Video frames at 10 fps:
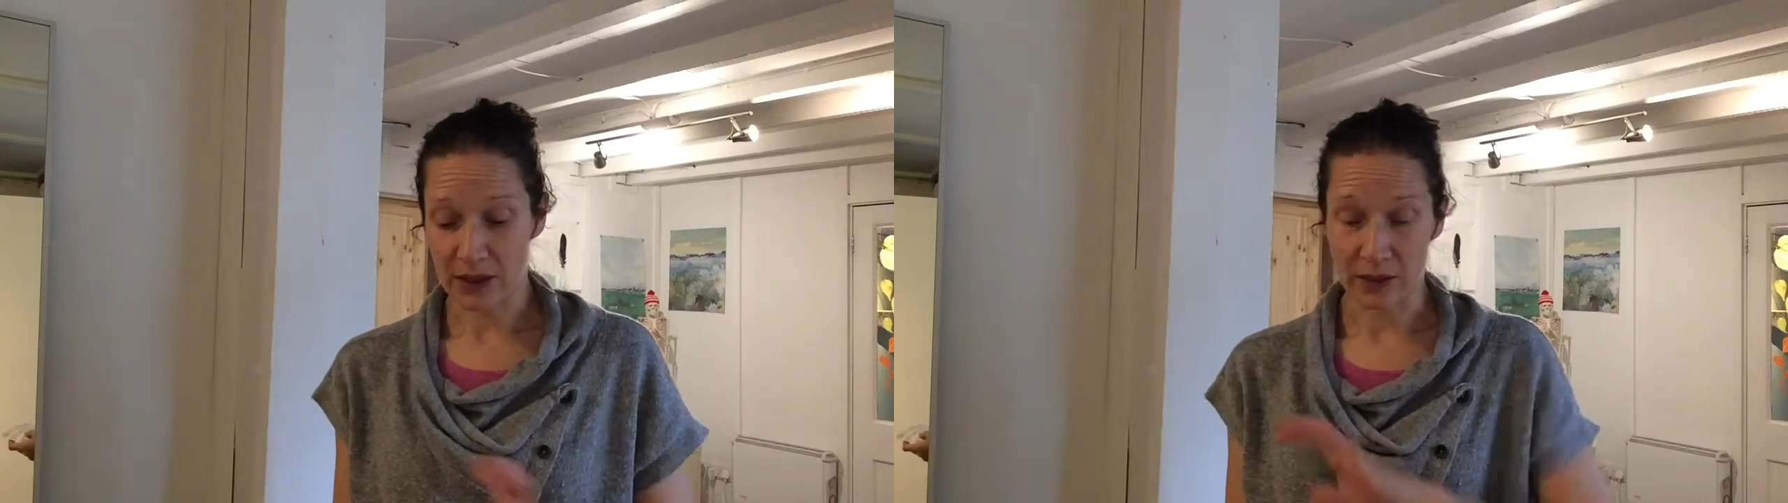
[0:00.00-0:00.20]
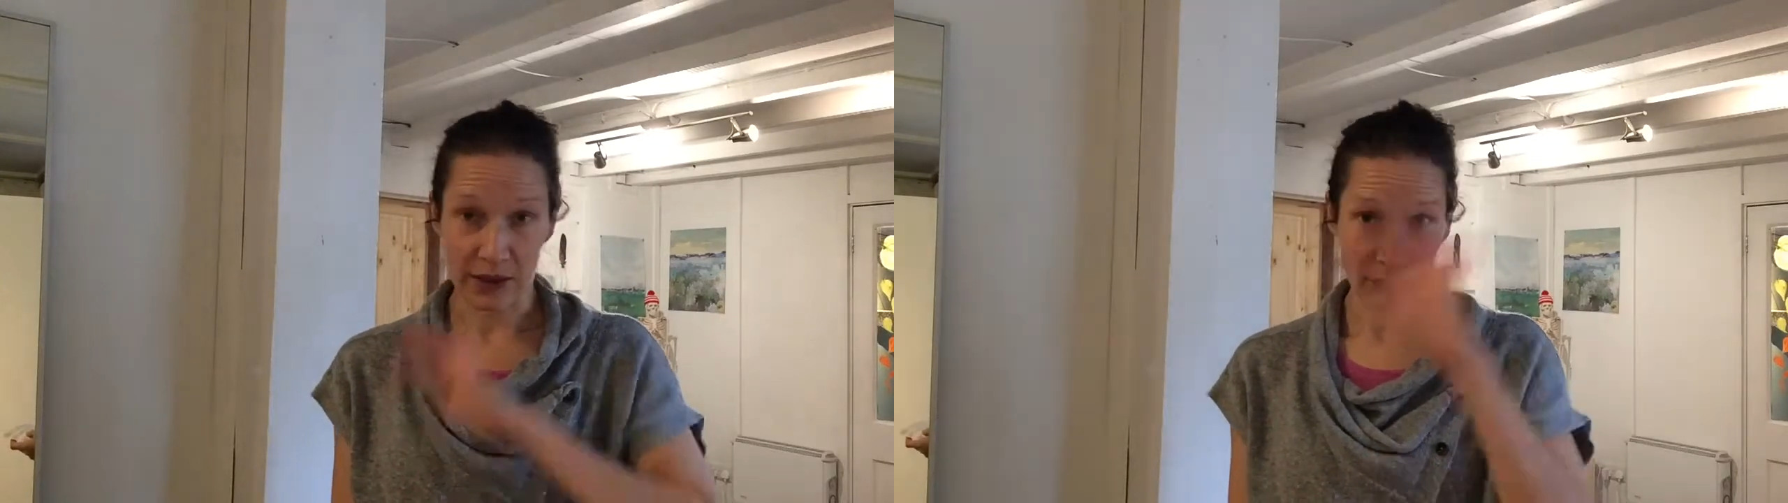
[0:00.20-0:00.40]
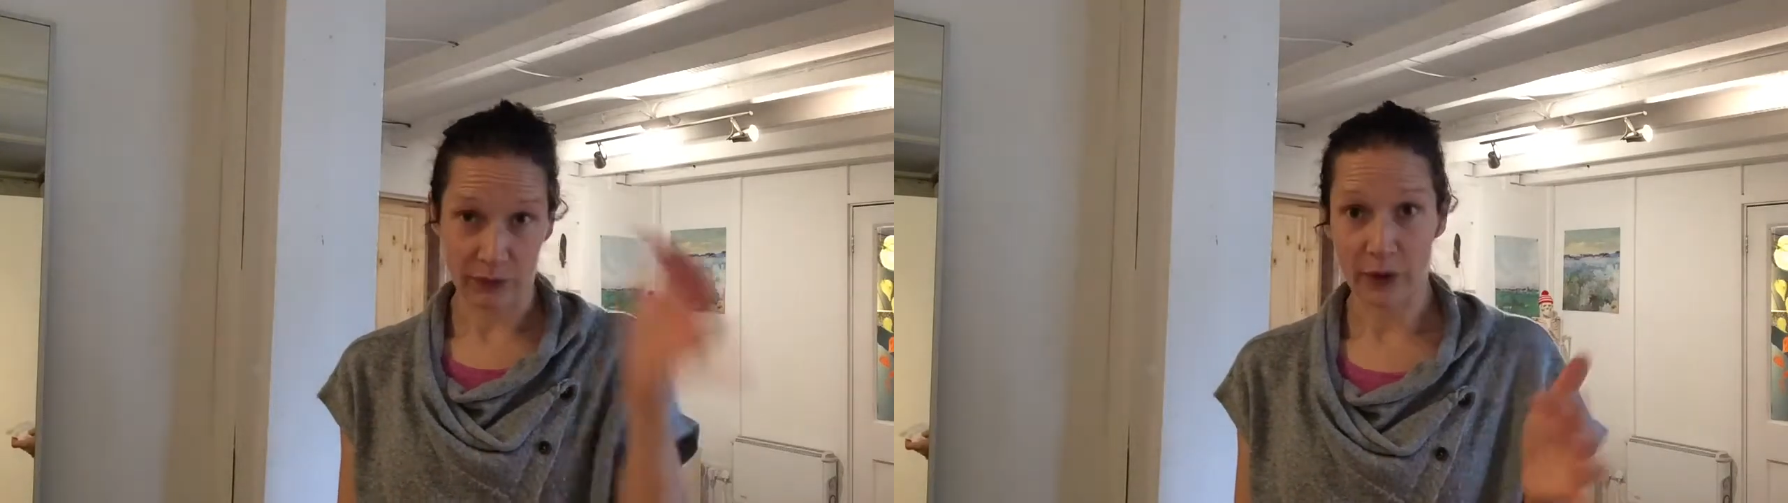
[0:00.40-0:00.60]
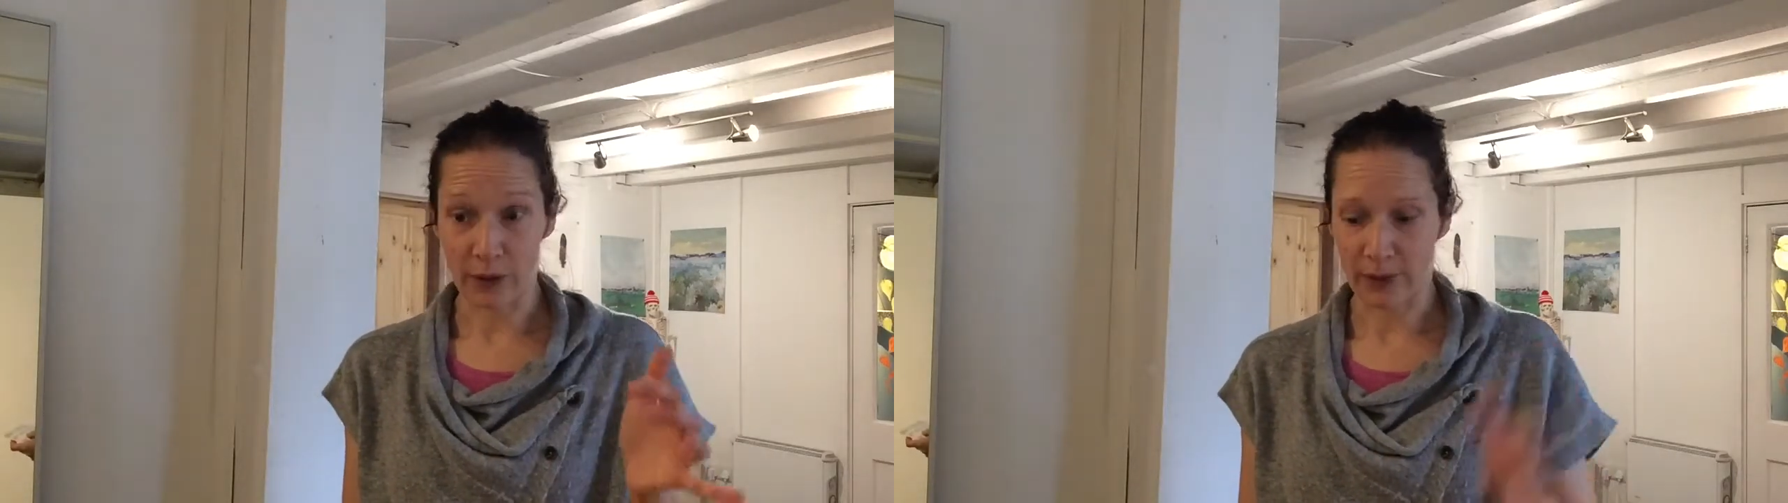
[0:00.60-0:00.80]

so there's referred